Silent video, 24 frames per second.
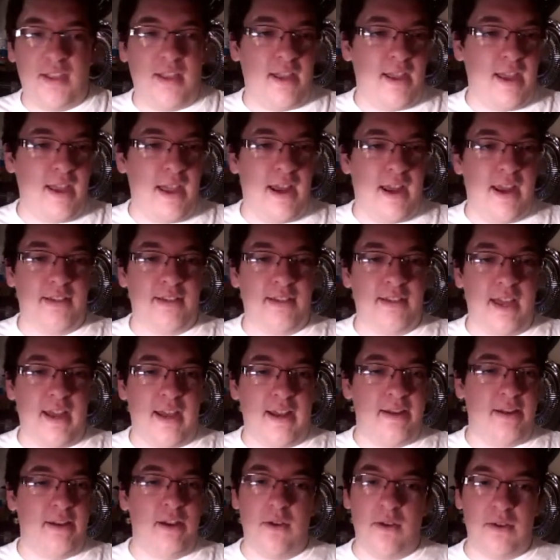and I
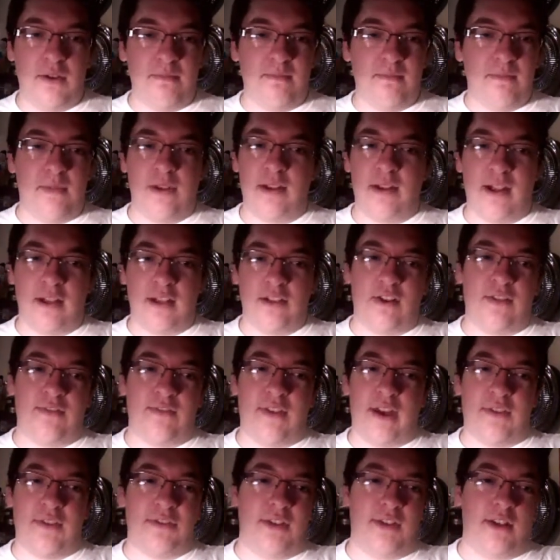decided, you know what, I'll drive
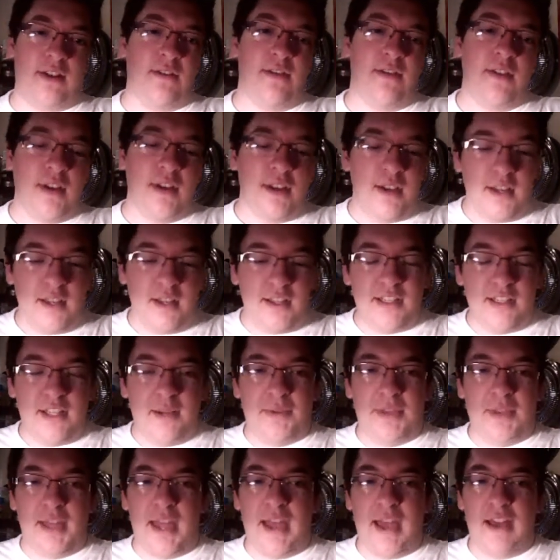out there, see what
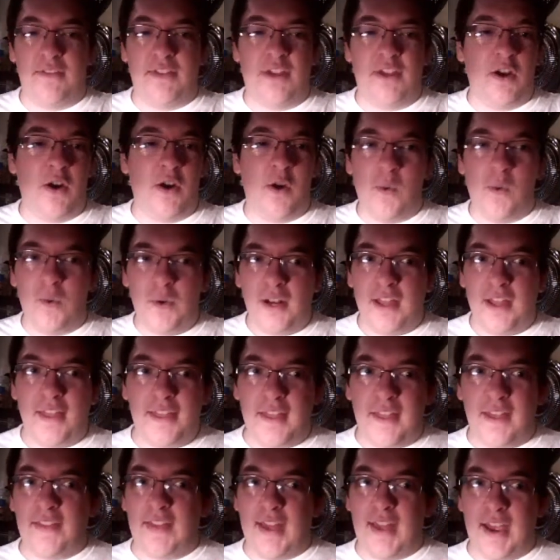they have. The only
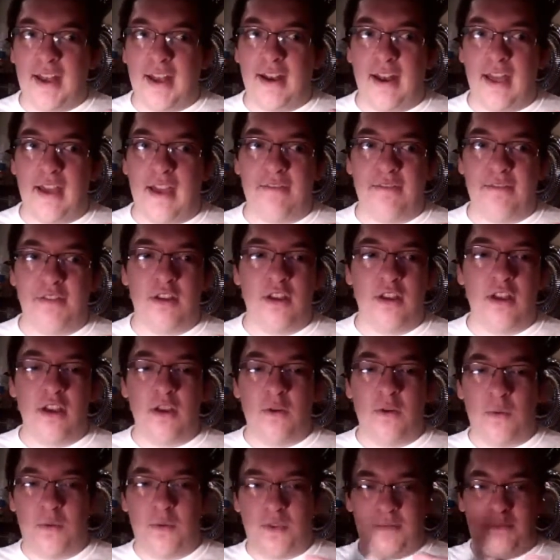thing they had left
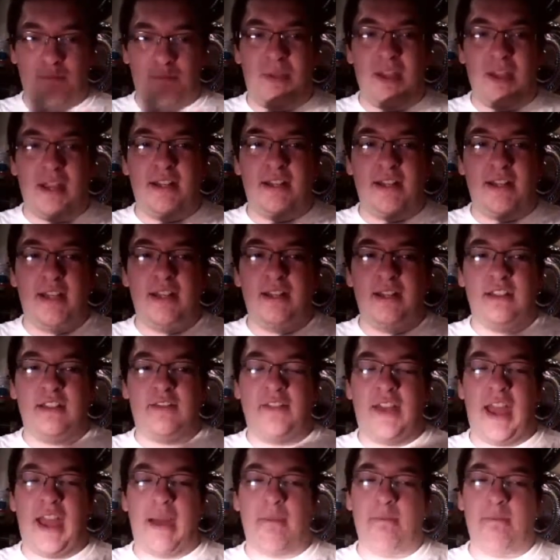were the big tins of
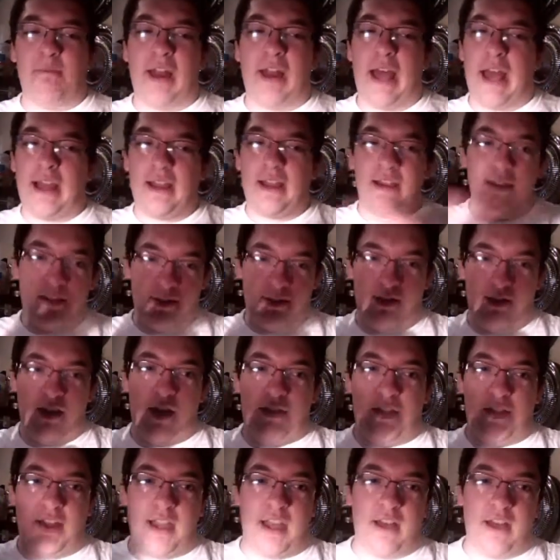Captain Black.
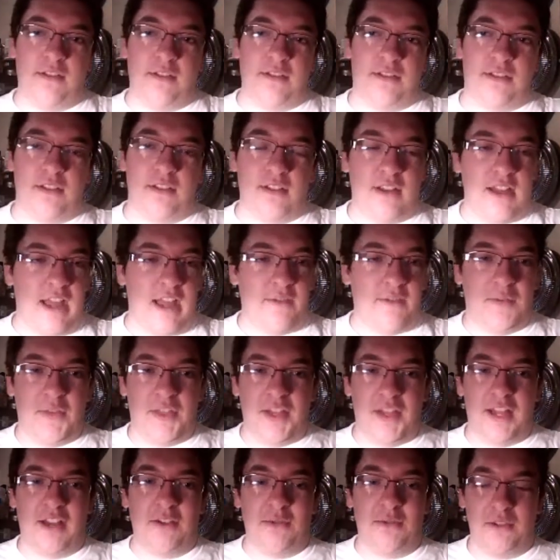Nothing else.
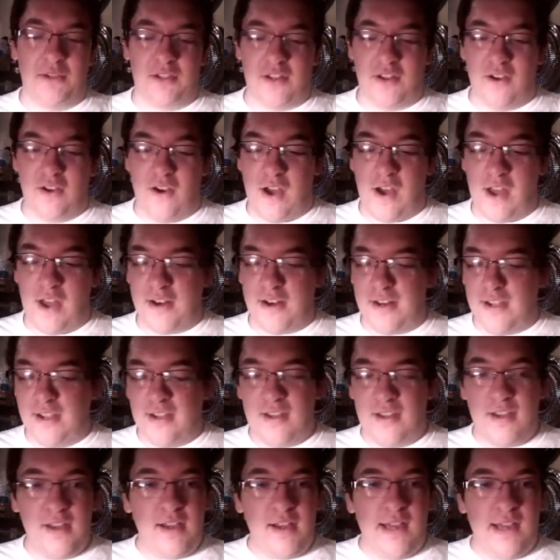Everything else was gone.
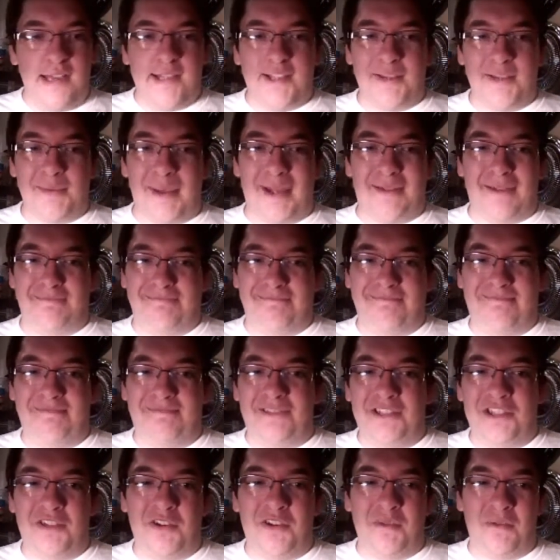So I'm like,
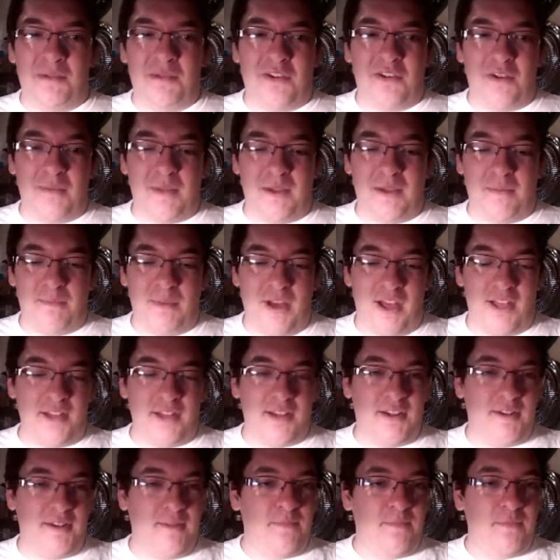this trip is going to be a bust.